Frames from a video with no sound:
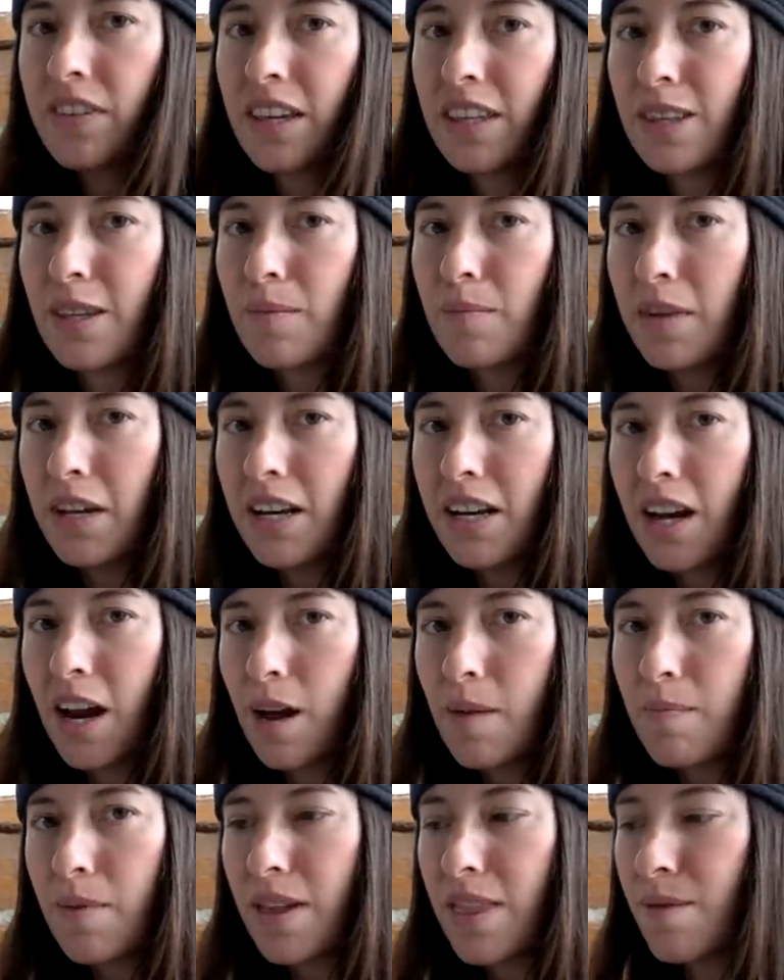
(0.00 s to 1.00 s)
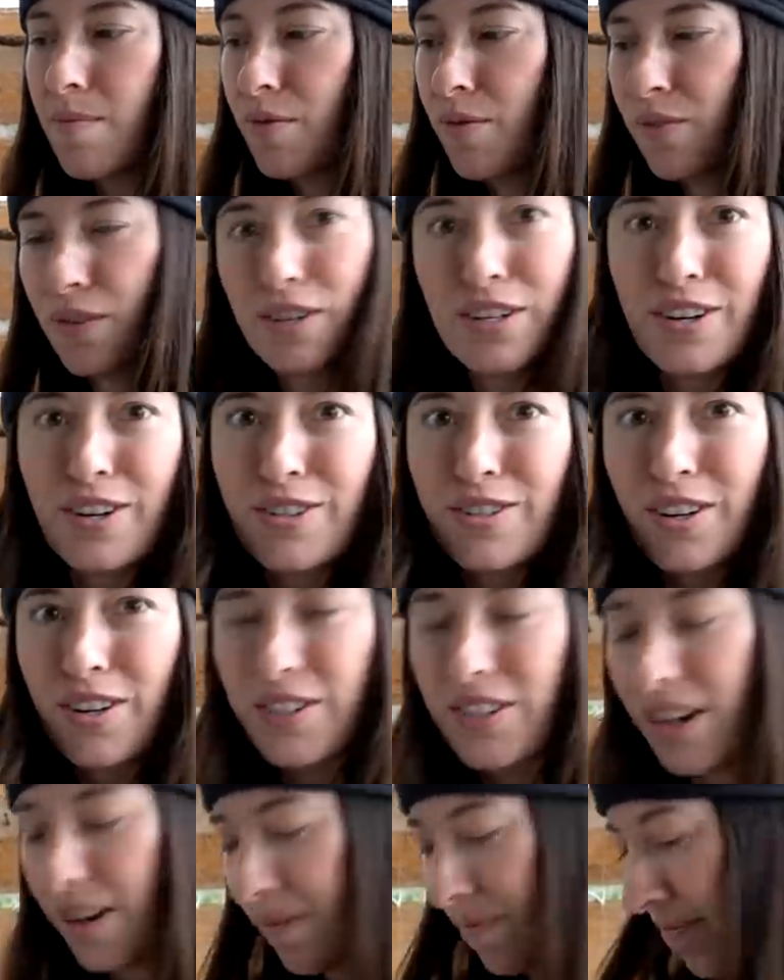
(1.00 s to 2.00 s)
get them heating up, and then move on to our
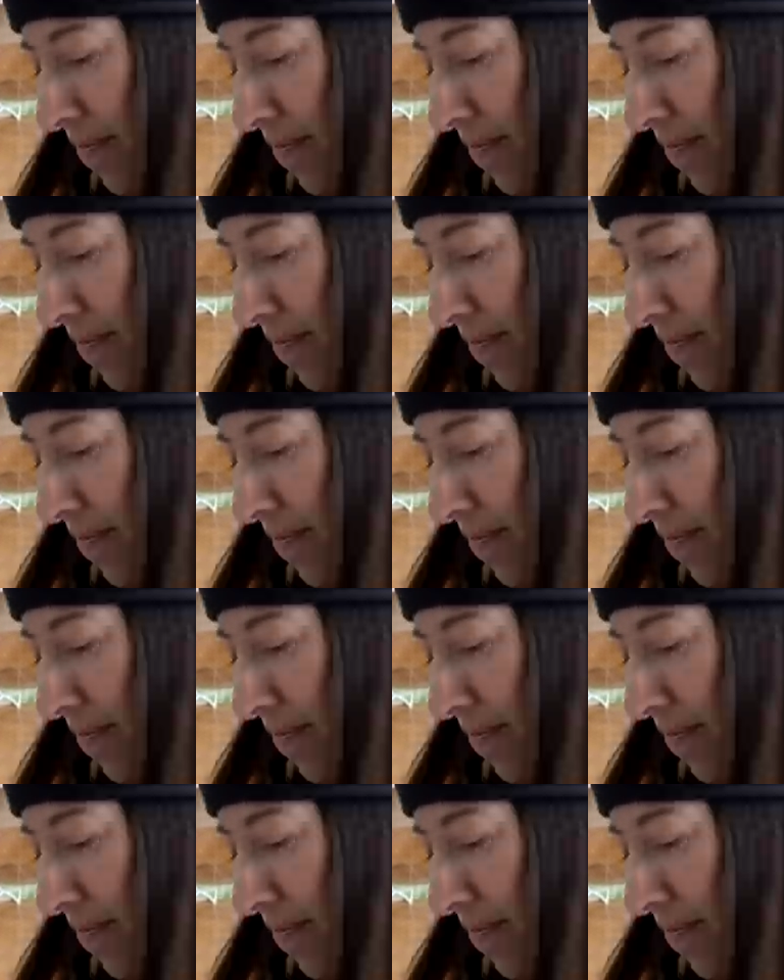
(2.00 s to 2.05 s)
salsa.